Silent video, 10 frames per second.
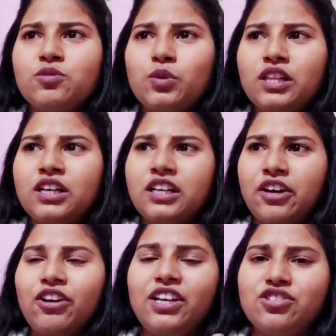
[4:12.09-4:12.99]
with the
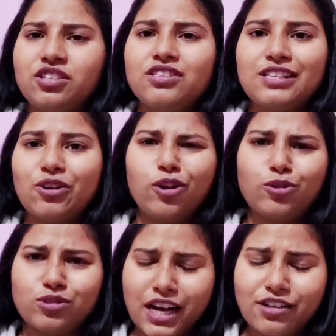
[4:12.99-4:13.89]
regulations and all
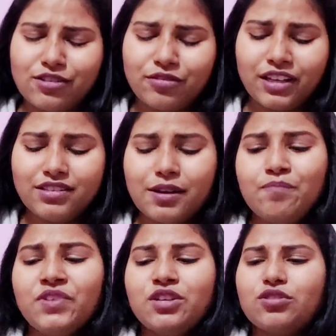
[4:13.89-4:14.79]
those kinds of things.
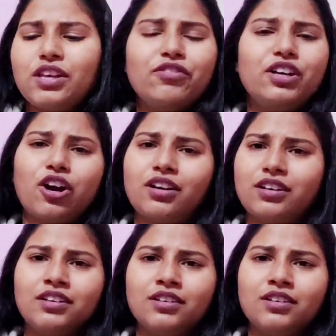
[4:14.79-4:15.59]
So they were not